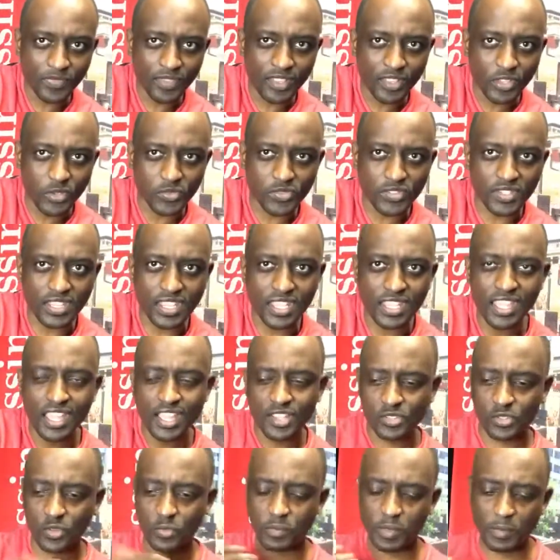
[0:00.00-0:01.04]
You see?
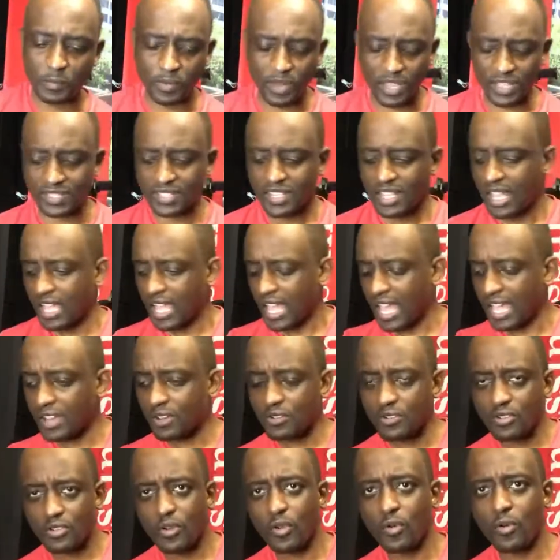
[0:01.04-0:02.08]
So people ask, I don't
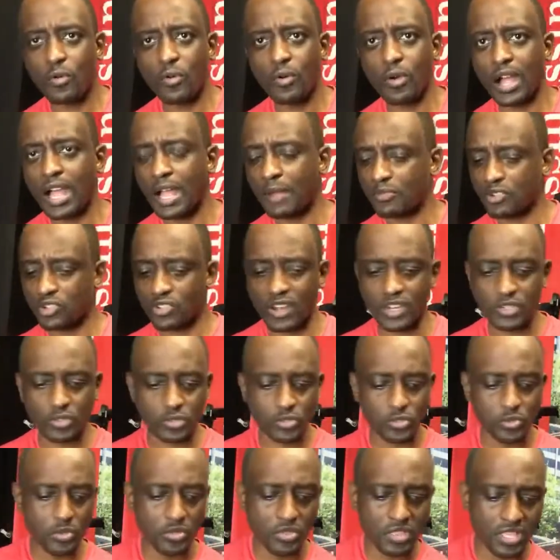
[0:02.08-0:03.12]
know why I'm trying to
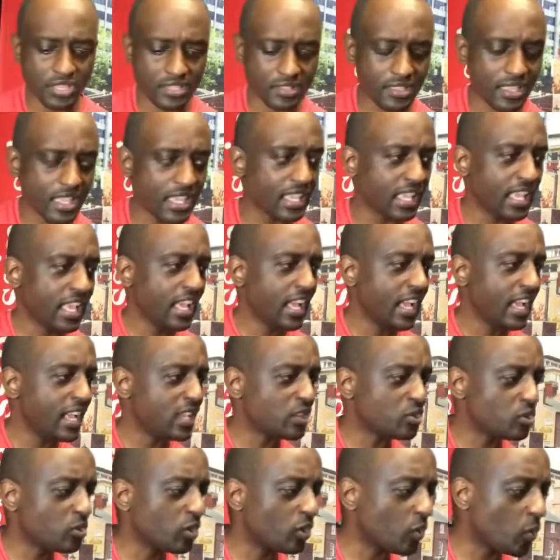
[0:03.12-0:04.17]
do this thing.
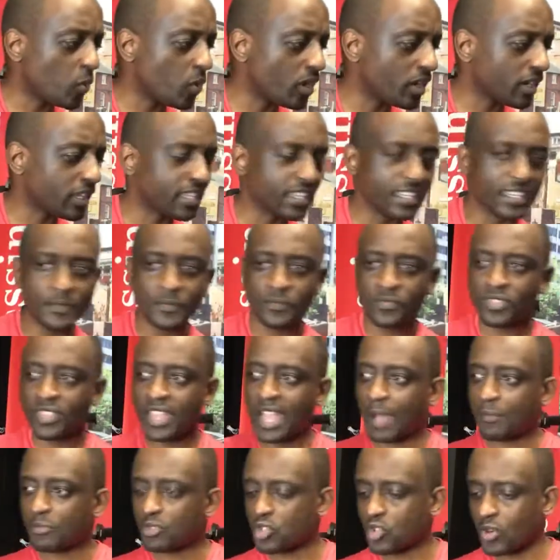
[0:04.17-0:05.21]
It's not working.
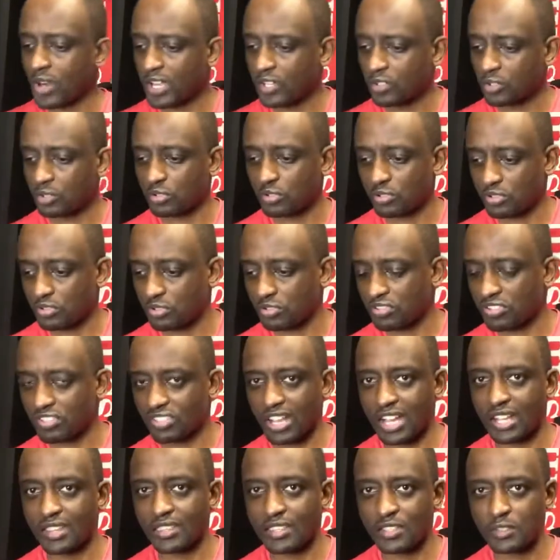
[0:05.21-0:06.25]
I'm trying to
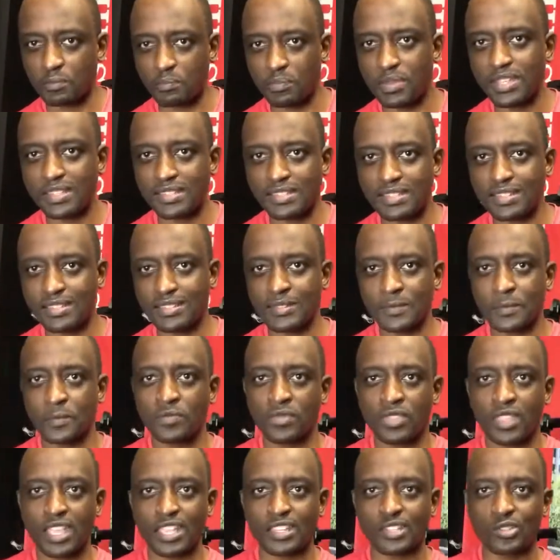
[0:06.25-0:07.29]
start this business.
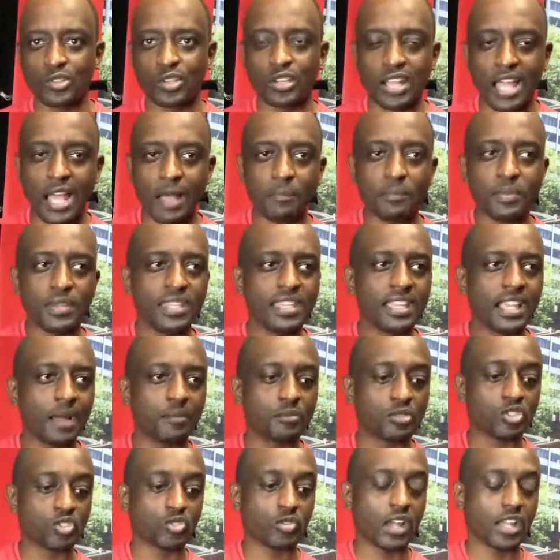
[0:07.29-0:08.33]
It's not happening.
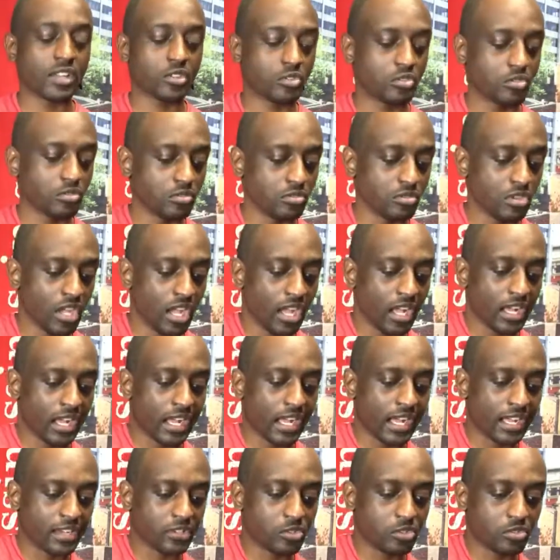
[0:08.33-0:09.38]
I'm trying to
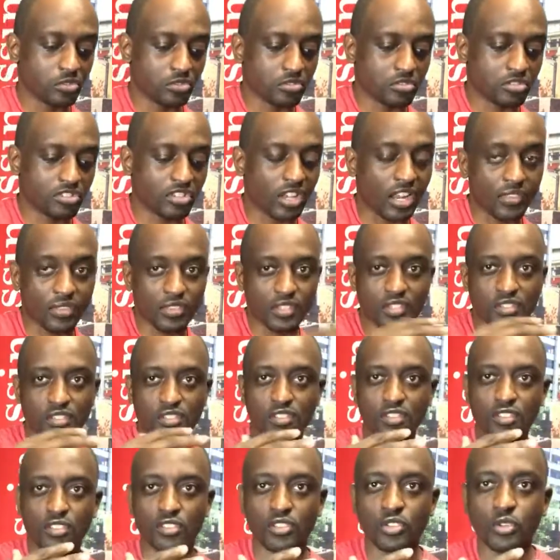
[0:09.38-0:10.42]
start this
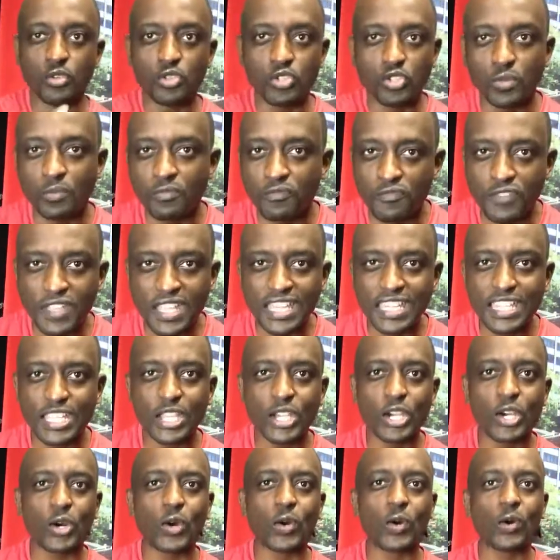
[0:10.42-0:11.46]
YouTube
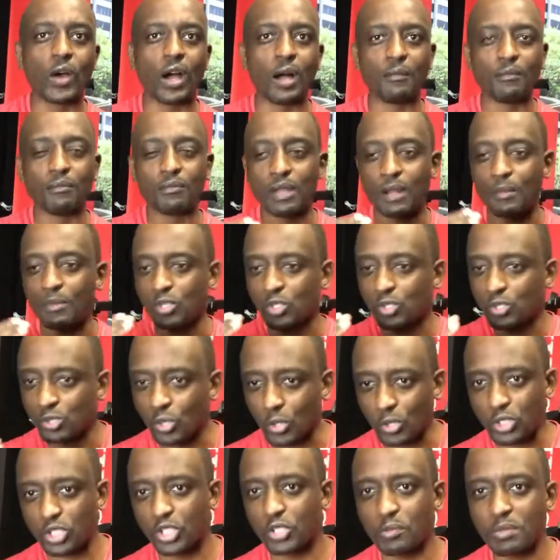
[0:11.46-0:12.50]
video. I'm on
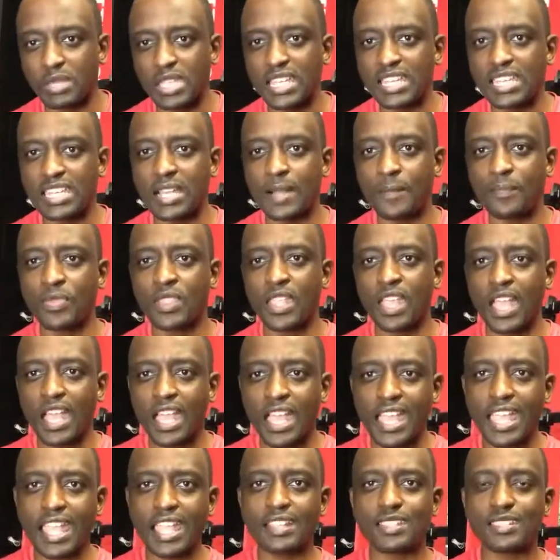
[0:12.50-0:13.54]
social media.
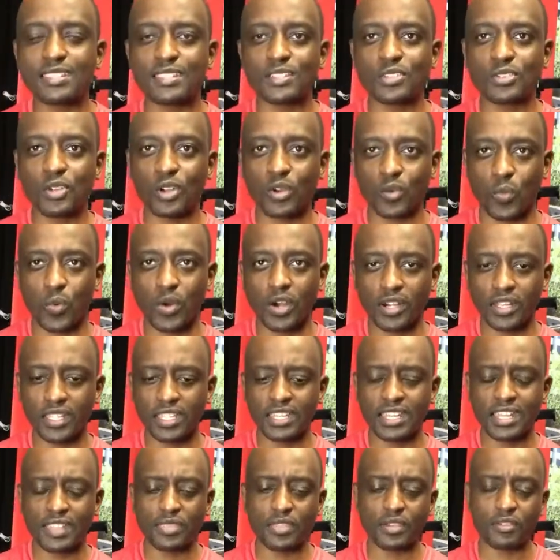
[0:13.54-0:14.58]
It's not
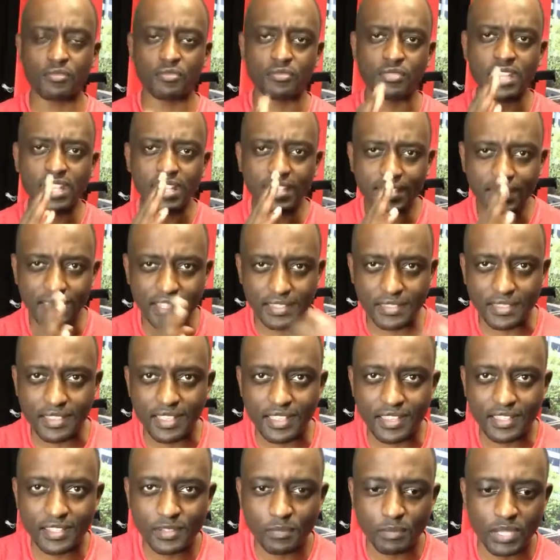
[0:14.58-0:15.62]
working. And the reason is
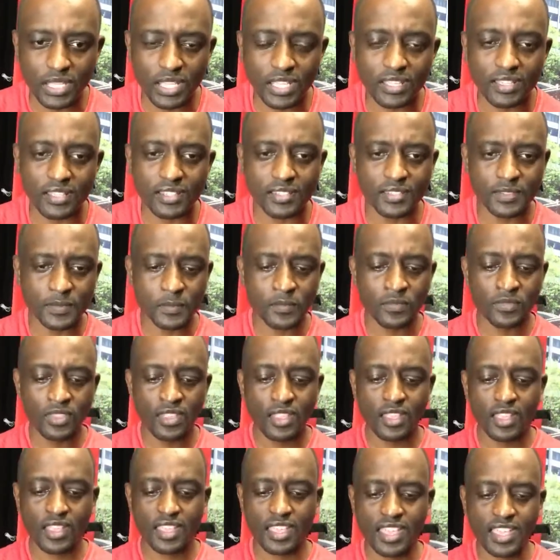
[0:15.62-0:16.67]
this: because
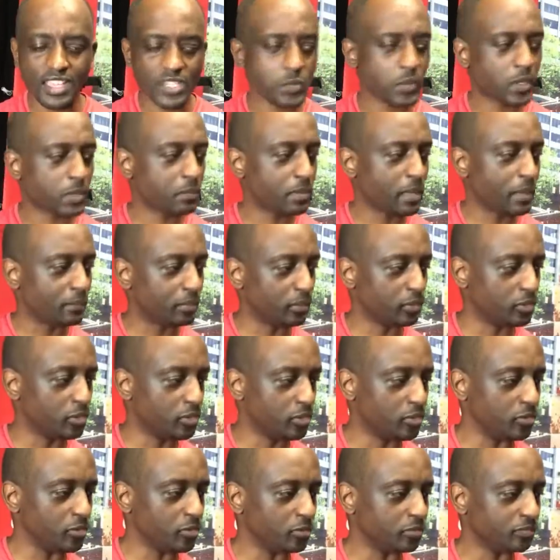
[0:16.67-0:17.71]
here's what people
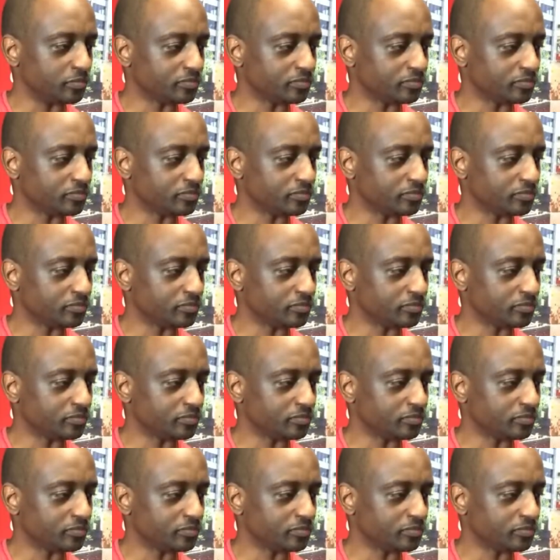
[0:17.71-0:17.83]
do.